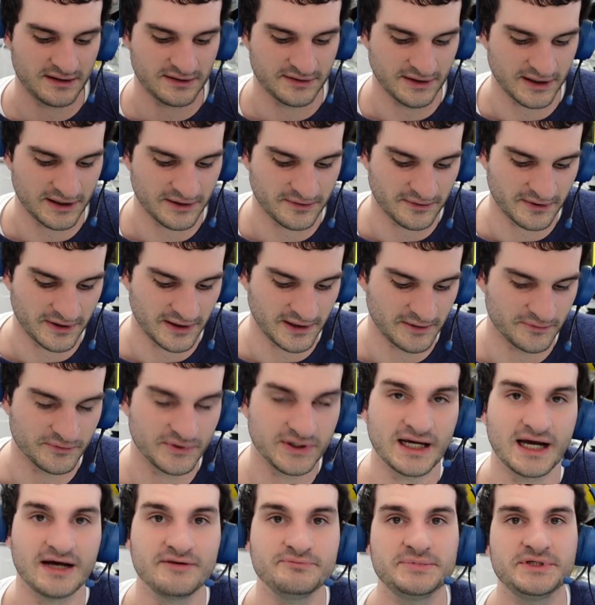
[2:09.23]
Now um,
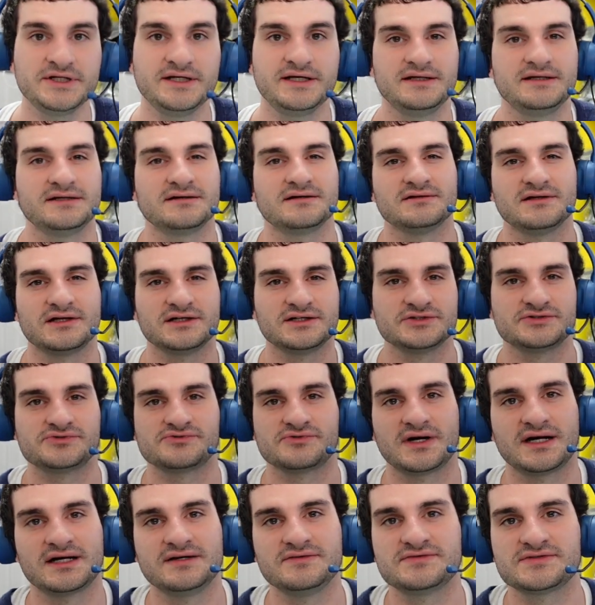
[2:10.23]
we have been getting a lot of
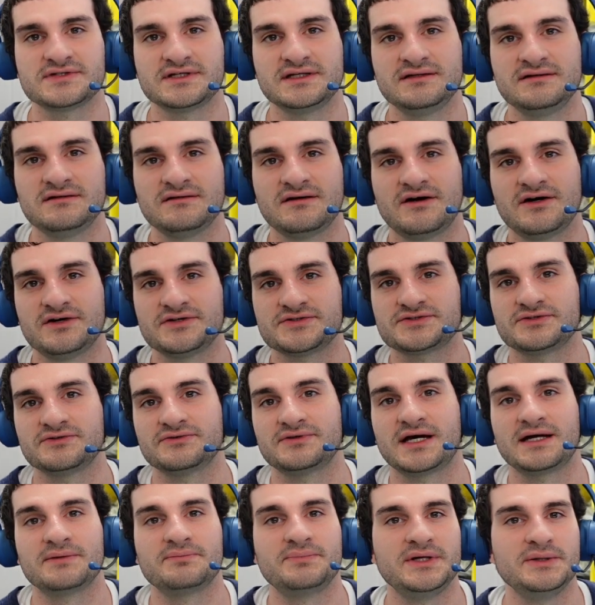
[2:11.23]
drives in also
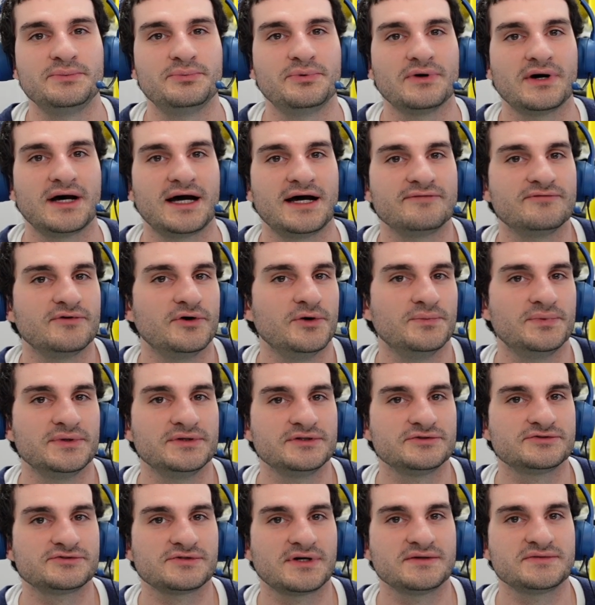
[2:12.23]
that people have
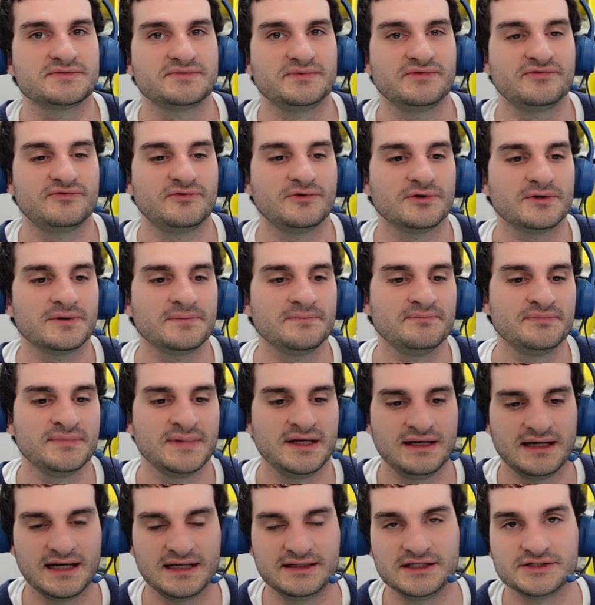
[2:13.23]
opened their drives before
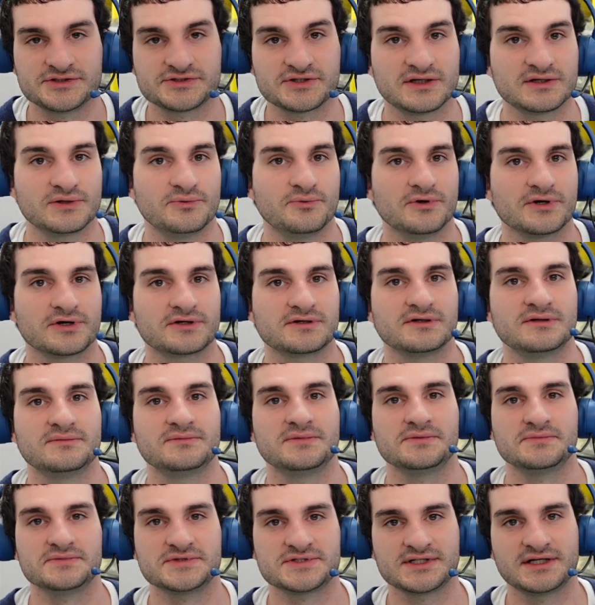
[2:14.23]
and they try to work on them
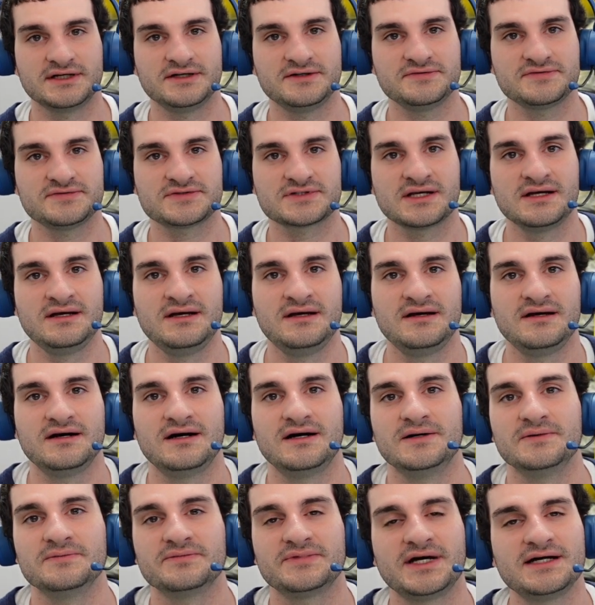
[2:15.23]
themselves.
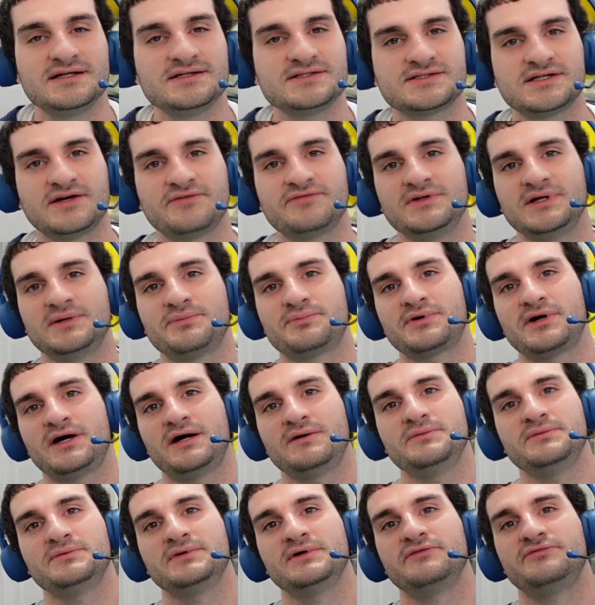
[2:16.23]
Um, that is definitely a
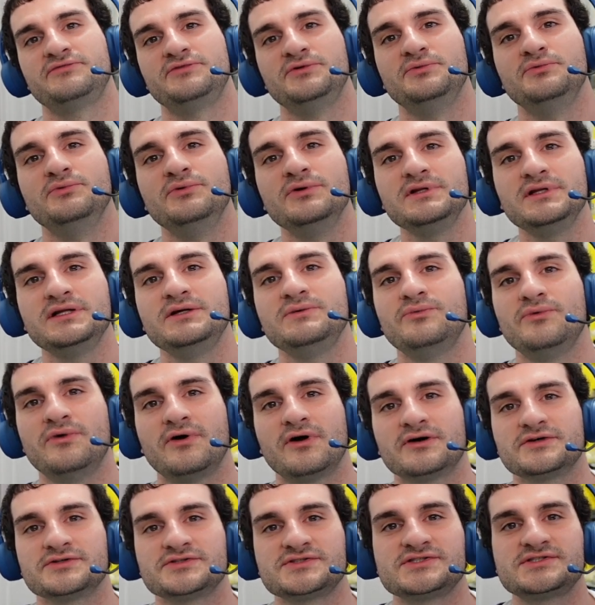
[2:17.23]
problem. If you really
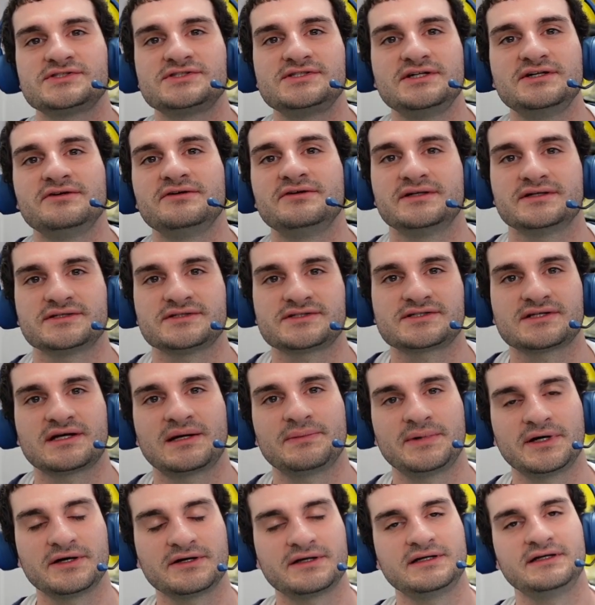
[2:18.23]
are serious
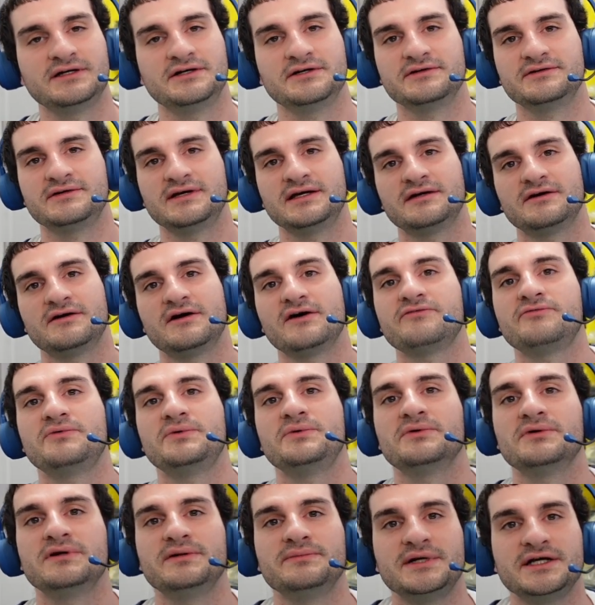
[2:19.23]
about getting your data off, we
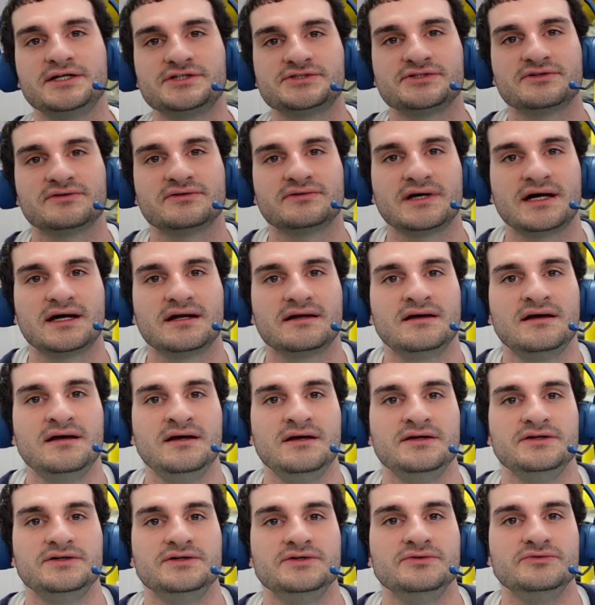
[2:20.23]
want to make sure that
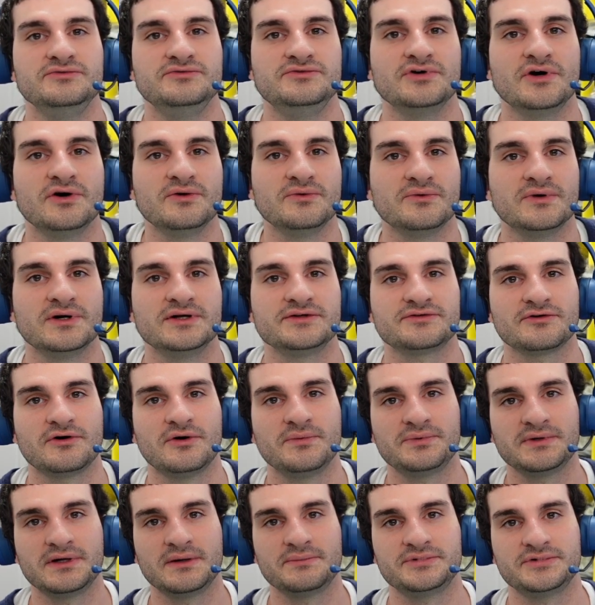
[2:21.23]
you don't want to
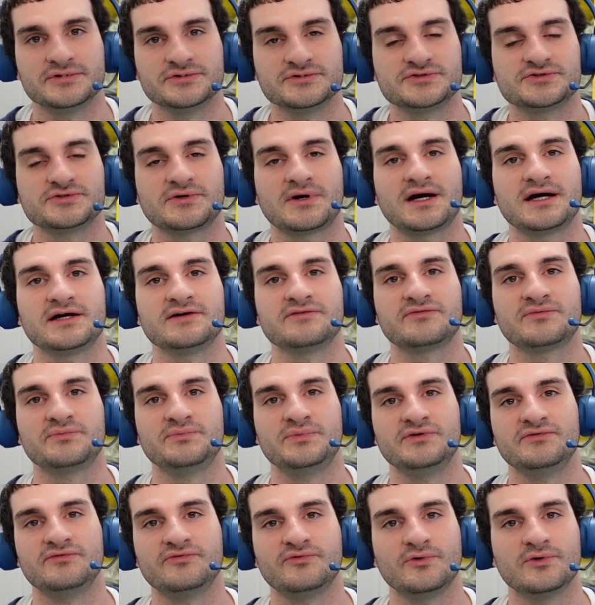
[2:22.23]
open up your drive
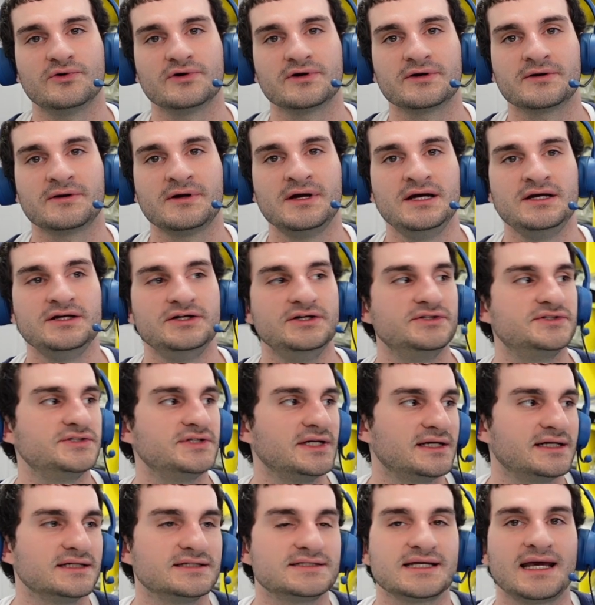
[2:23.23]
before you
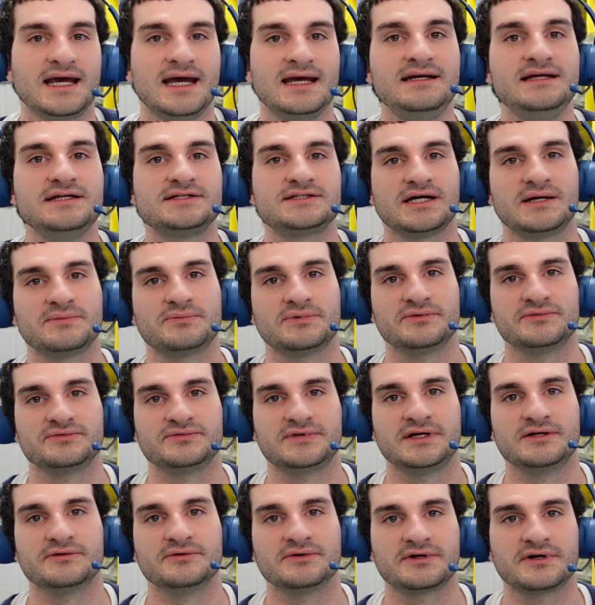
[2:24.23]
take it to any type of
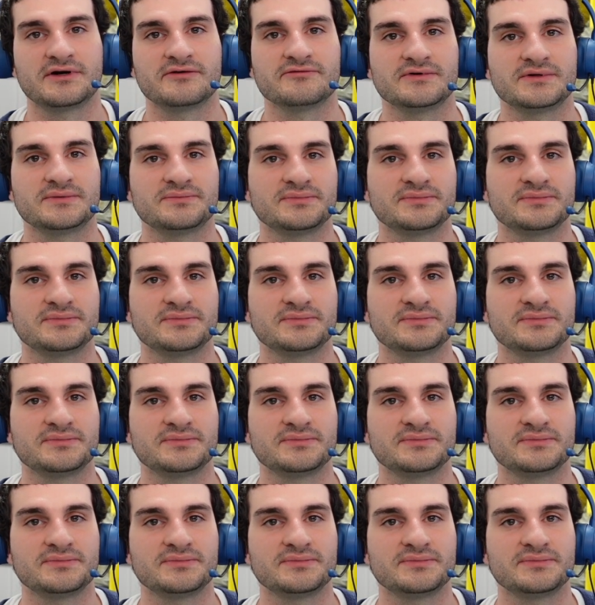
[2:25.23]
data recovery